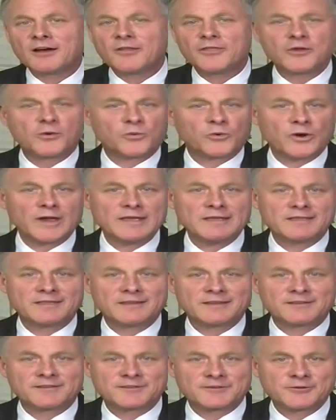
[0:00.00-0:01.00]
the rate
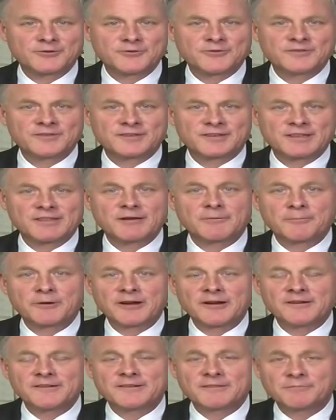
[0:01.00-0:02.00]
that students and their
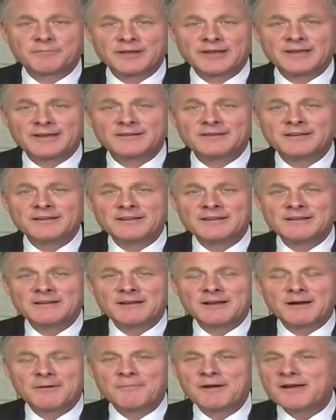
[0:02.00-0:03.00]
parents have paid,
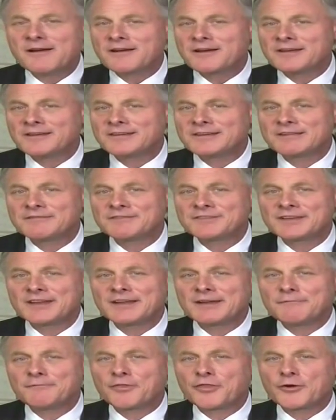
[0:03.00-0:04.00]
Americans have
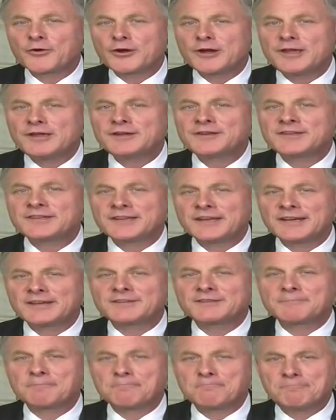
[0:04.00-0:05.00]
saved
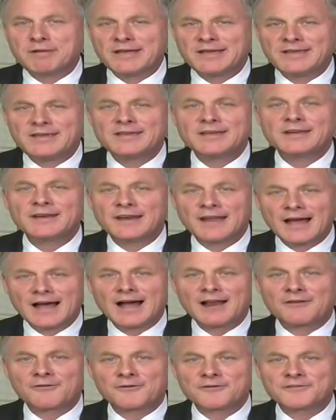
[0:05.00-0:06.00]
$36 billion
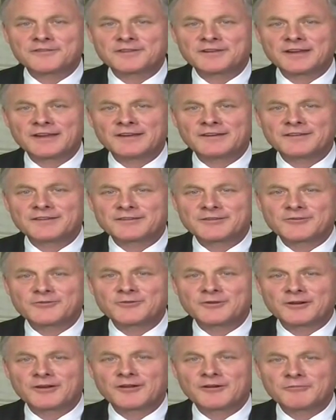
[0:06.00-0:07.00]
in
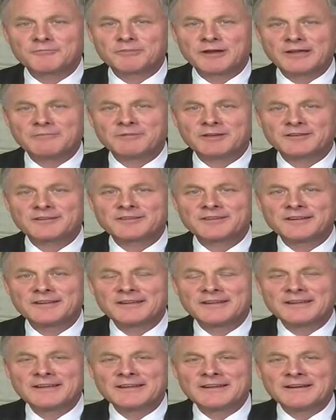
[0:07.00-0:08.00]
student loan payments.
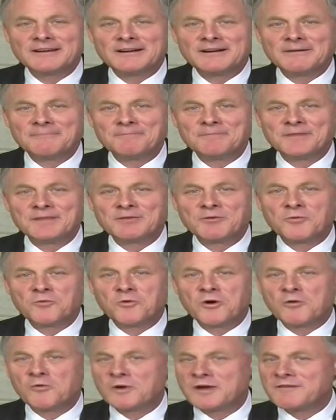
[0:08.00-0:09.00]

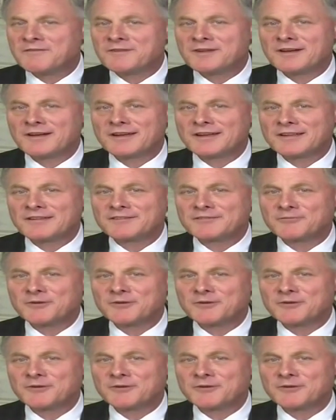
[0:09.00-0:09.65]
What we've done is